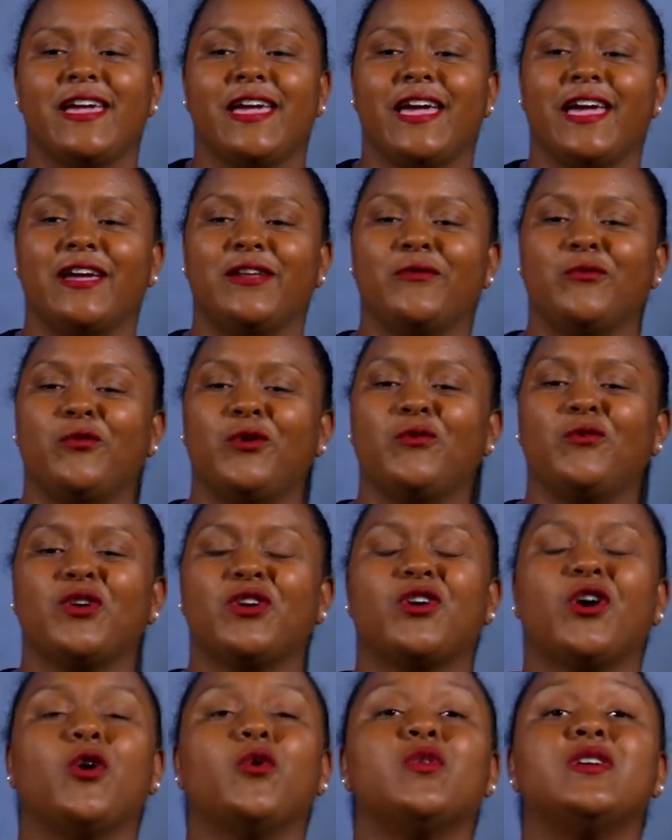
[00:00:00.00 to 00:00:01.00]
And we would
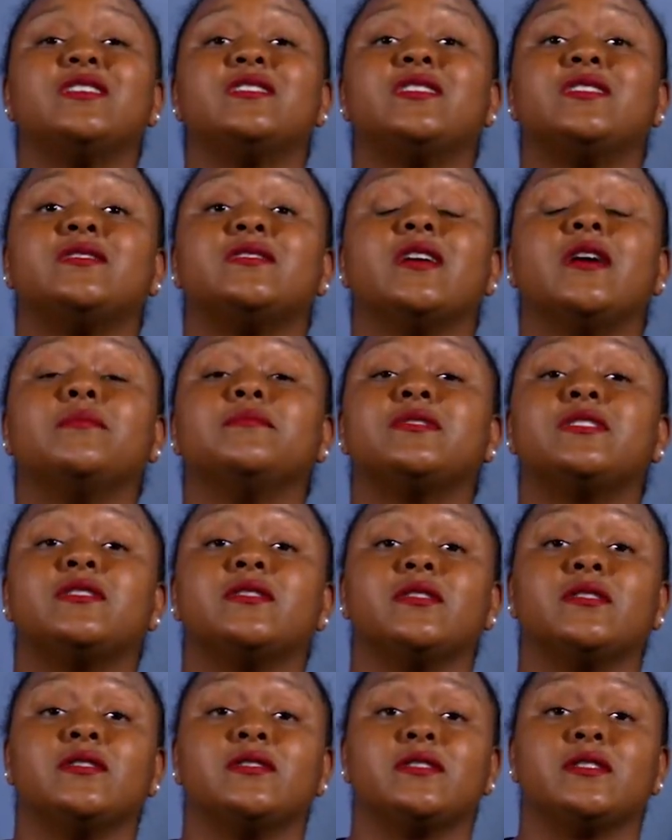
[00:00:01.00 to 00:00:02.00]
go into
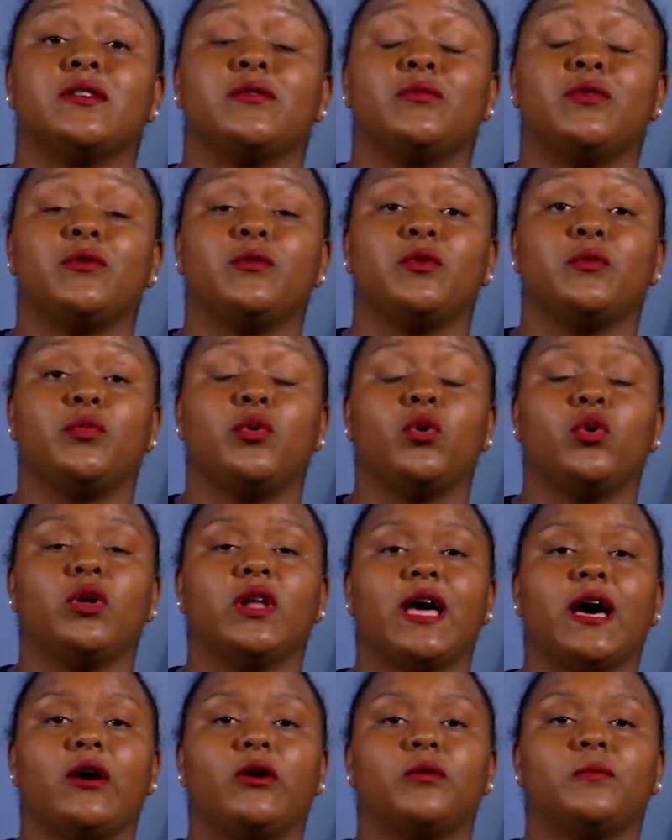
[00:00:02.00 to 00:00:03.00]
dumpsters and we would pull
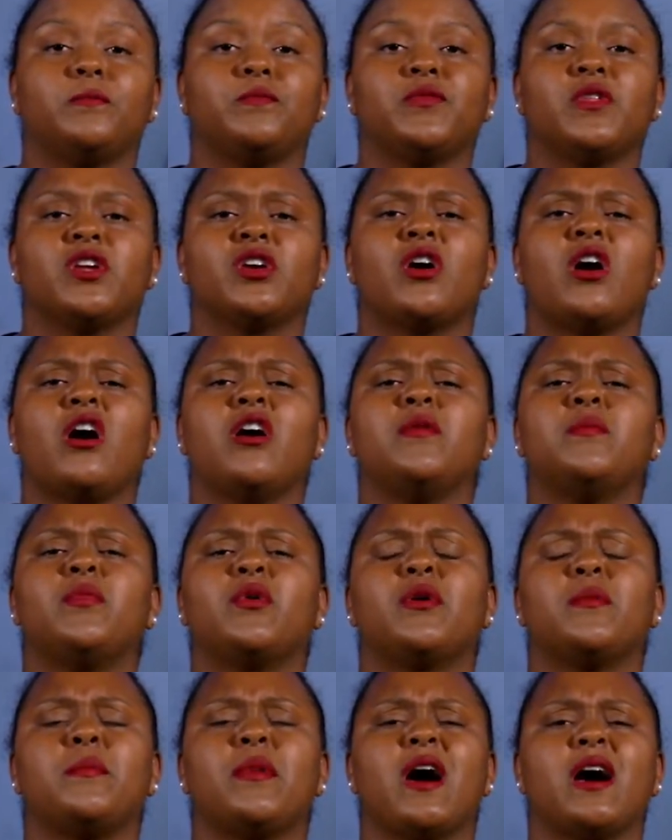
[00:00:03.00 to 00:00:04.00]
out
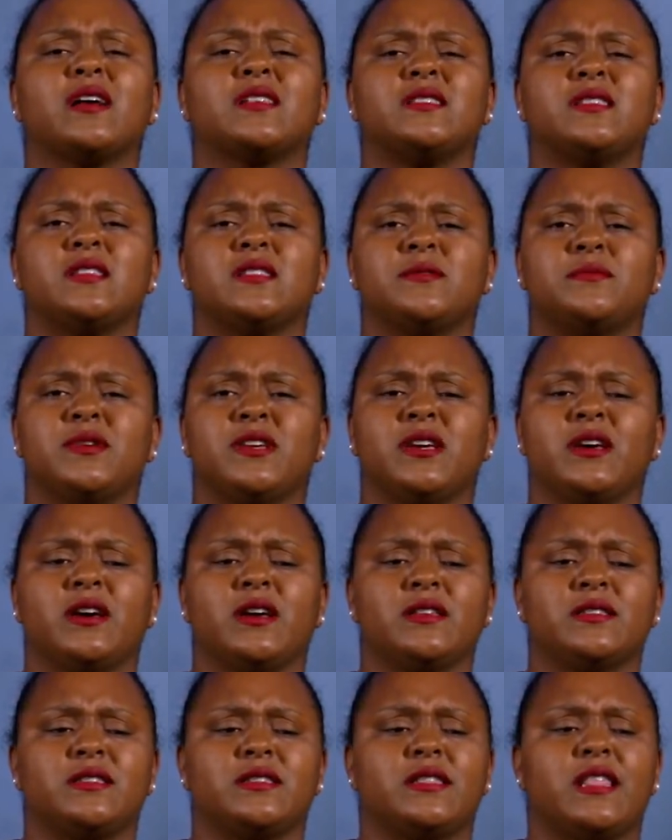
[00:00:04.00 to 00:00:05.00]
cardboard boxes
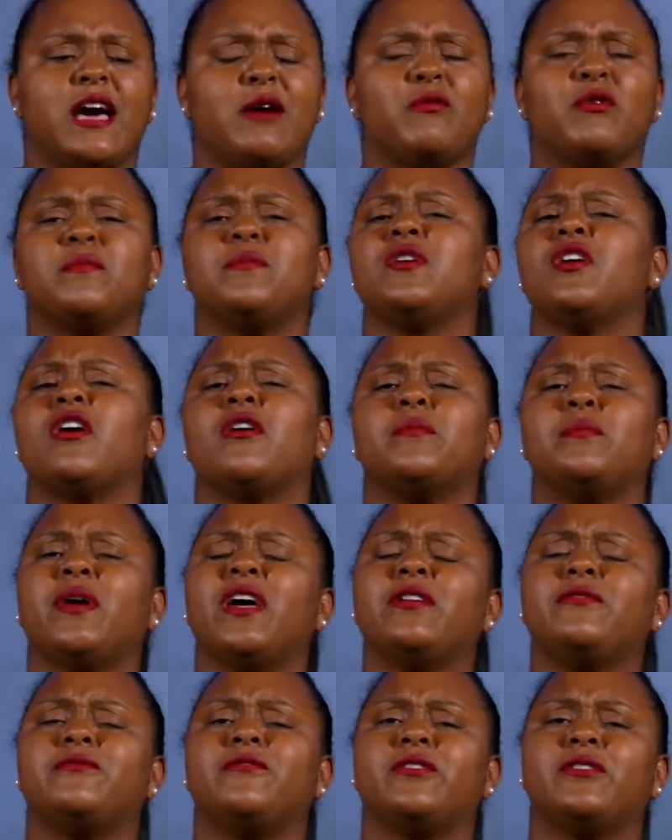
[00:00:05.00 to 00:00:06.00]
because that would be our
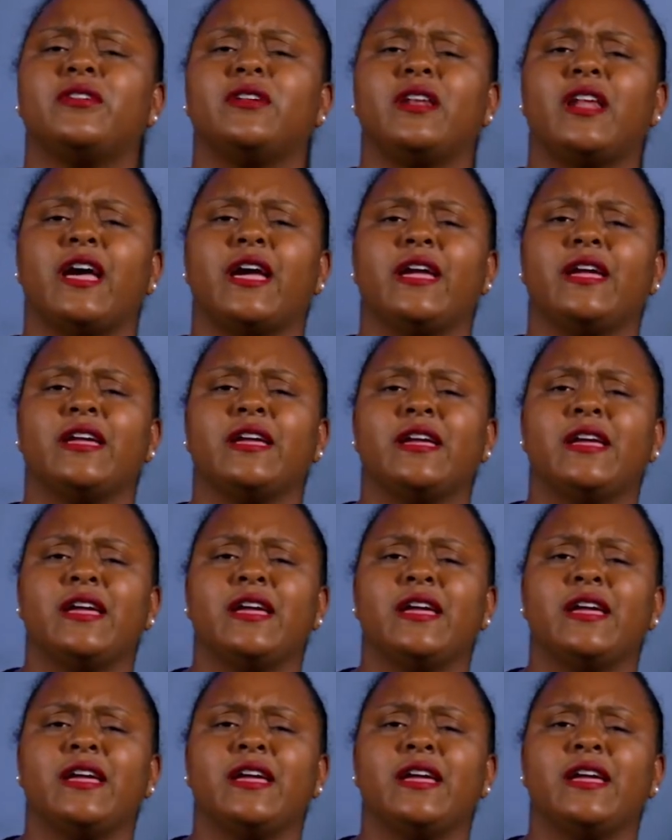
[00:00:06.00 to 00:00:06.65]
bed for the night.